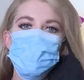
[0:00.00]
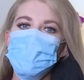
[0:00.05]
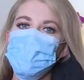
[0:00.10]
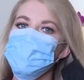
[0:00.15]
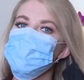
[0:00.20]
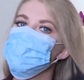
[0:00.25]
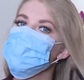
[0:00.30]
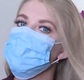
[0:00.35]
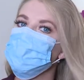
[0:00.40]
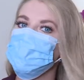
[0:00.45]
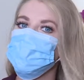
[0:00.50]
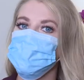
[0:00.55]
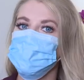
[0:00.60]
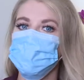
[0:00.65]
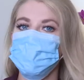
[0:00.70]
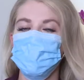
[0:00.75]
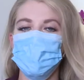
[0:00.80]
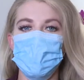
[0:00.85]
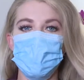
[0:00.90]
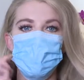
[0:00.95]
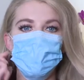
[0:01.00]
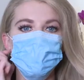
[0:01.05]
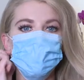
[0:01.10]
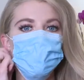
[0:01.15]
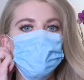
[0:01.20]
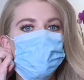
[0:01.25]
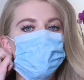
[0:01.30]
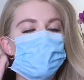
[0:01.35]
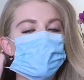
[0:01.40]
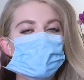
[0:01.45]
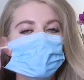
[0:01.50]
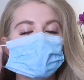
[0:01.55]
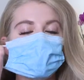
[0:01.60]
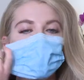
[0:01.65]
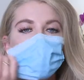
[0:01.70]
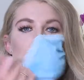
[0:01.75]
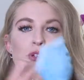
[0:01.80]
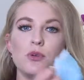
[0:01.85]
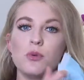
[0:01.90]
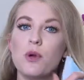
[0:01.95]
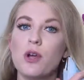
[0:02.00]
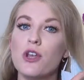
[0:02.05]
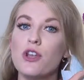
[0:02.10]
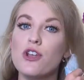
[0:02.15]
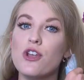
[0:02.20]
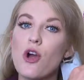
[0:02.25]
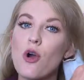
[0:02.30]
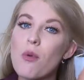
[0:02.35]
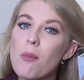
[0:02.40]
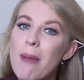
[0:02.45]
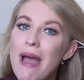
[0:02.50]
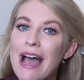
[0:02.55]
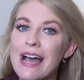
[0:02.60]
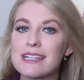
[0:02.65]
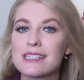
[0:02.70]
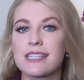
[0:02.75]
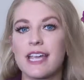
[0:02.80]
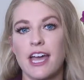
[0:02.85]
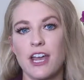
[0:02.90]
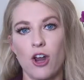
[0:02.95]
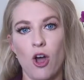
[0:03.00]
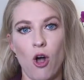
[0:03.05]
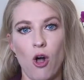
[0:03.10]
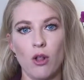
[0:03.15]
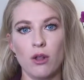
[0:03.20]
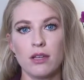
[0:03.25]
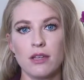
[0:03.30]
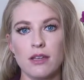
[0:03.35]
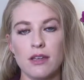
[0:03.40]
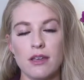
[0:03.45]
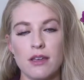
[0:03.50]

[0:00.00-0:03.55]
a surgical mask to no mask at all.